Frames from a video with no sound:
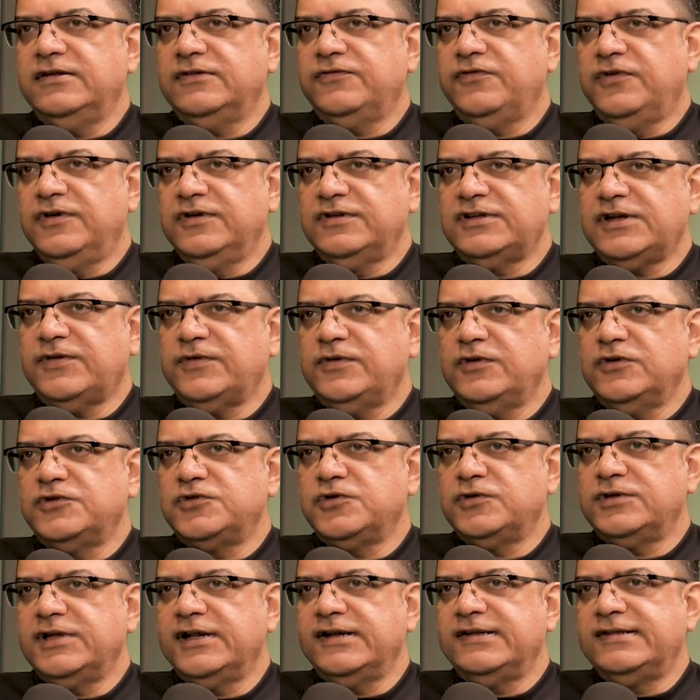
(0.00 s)
in the first half of the
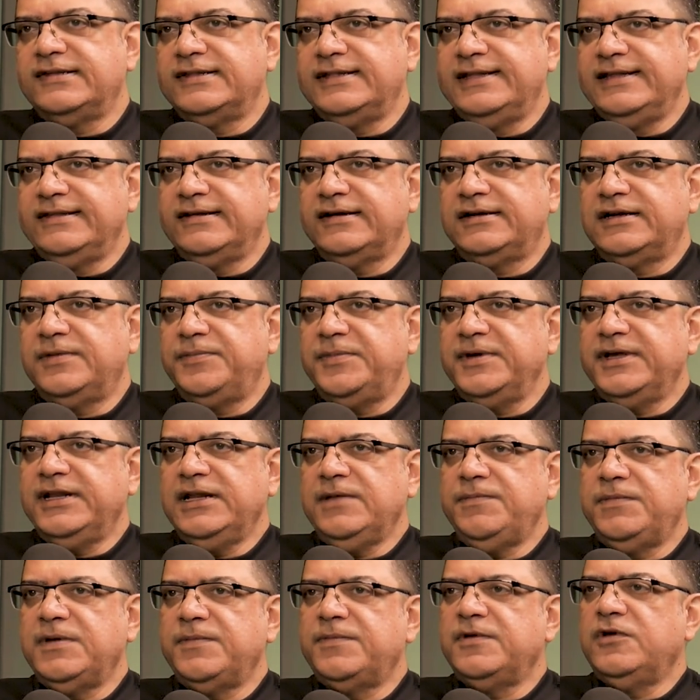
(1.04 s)
show that these are typically